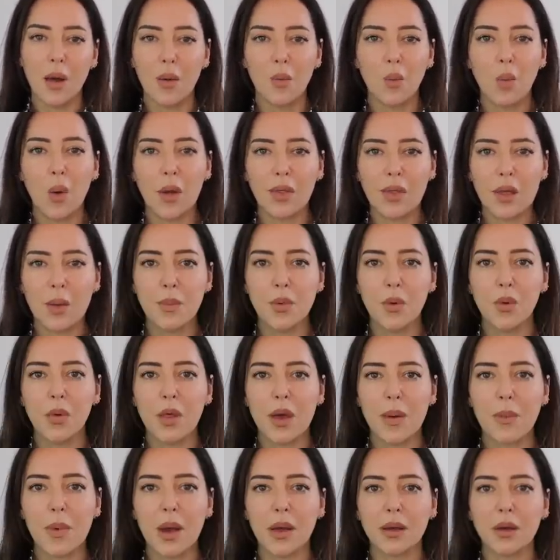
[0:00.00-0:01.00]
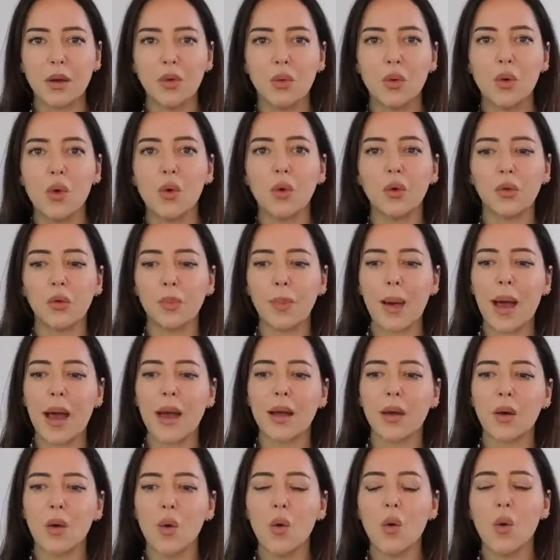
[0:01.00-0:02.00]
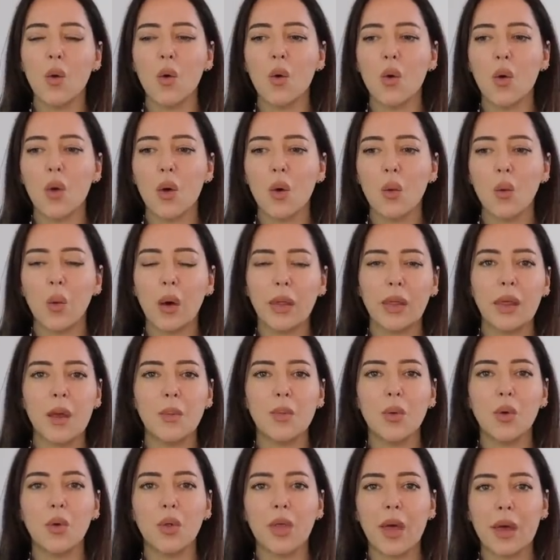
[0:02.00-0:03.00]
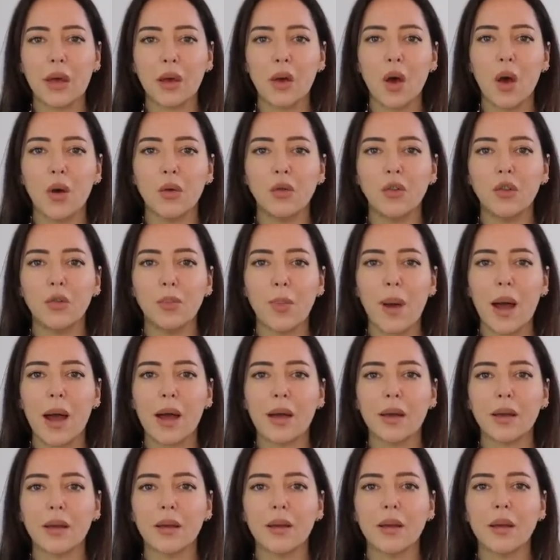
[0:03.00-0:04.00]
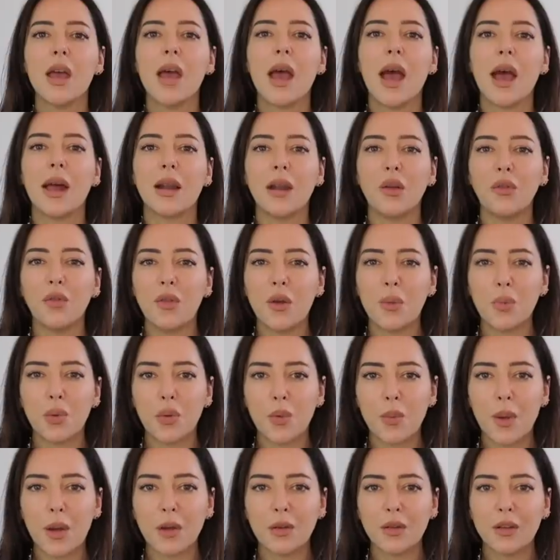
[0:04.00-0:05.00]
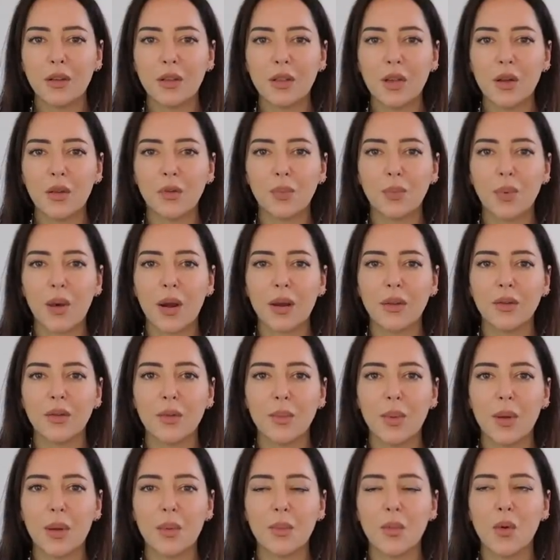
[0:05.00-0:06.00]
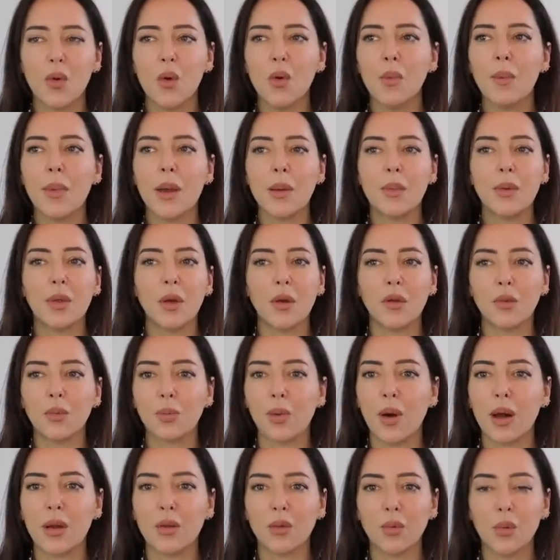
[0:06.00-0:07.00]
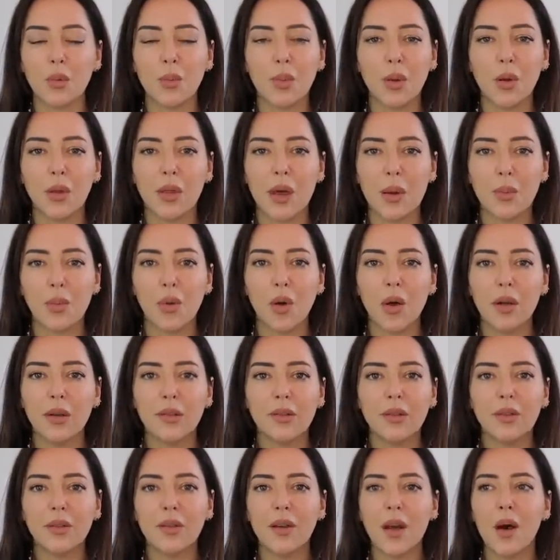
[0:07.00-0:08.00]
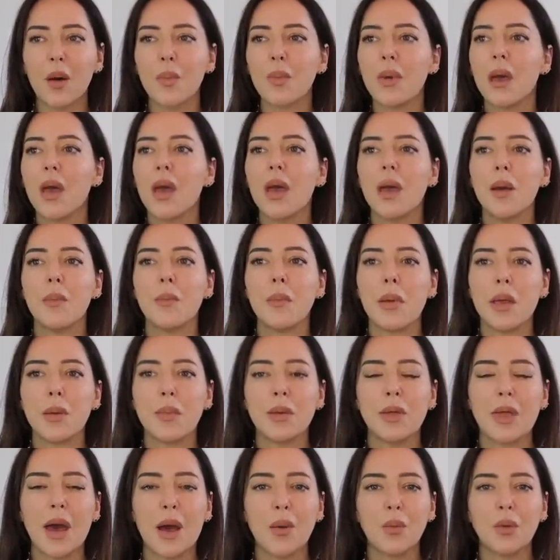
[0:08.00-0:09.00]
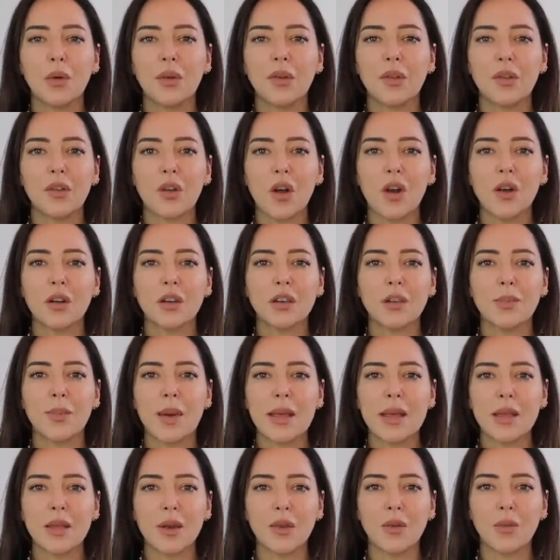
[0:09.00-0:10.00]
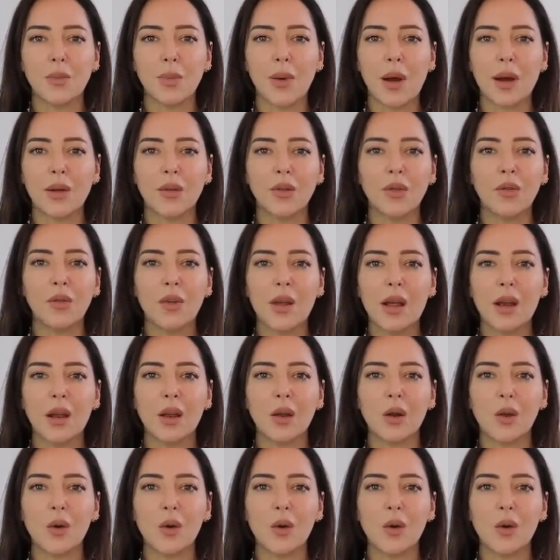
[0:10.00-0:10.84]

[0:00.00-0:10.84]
when they bought their Michael Kors bag or when they bought their Coach bag. And if it promoted those brands a bit more, maybe those brands would put their prices up, maybe that would start to make those brands feel a